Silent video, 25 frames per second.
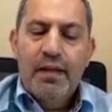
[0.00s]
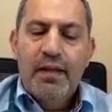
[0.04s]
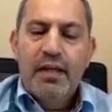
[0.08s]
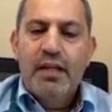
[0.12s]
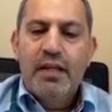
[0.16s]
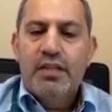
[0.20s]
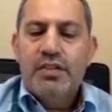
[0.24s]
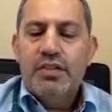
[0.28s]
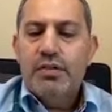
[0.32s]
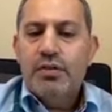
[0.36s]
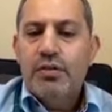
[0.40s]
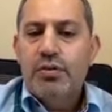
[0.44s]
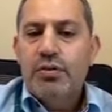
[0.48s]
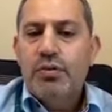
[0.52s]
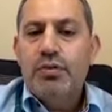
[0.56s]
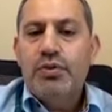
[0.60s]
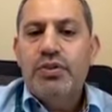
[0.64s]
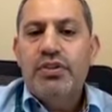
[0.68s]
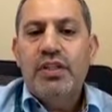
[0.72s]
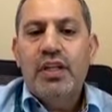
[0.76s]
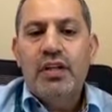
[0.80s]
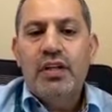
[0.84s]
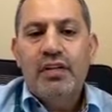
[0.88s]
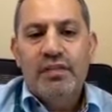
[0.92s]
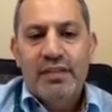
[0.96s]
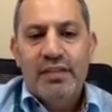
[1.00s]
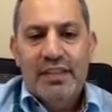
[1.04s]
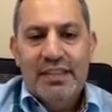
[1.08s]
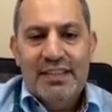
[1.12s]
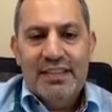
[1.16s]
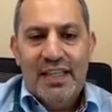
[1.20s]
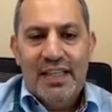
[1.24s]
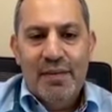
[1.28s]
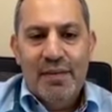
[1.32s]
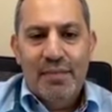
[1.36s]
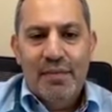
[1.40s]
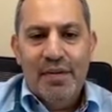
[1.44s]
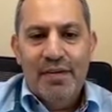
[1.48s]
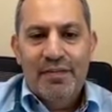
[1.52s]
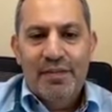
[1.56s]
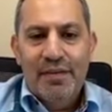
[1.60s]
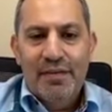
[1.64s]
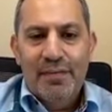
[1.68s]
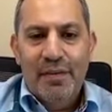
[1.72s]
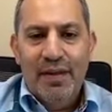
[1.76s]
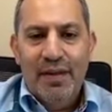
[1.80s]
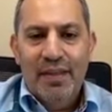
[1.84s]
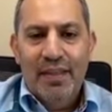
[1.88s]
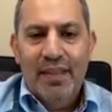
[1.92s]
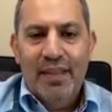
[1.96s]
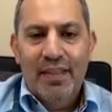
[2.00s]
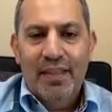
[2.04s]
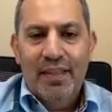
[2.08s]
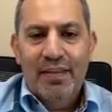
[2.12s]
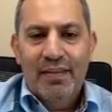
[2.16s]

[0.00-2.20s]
is to do self-exam every month.